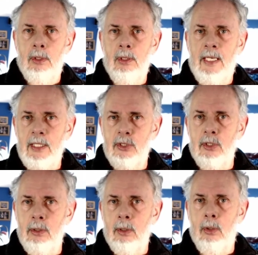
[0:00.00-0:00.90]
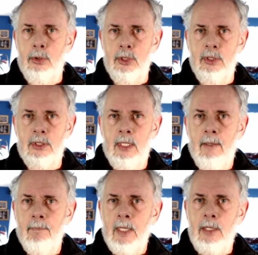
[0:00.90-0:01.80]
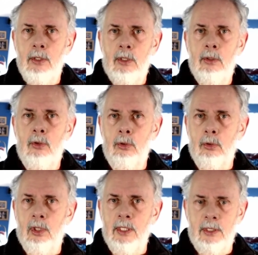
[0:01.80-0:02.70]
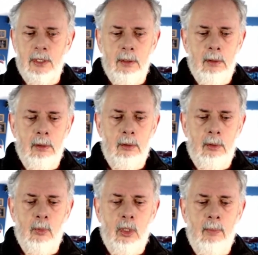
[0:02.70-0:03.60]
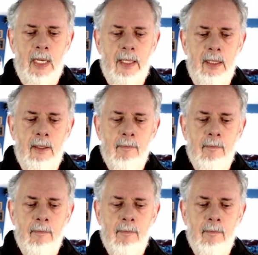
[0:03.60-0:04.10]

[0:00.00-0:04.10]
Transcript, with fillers: lakes and oceans. And you can Google this and learn more about it.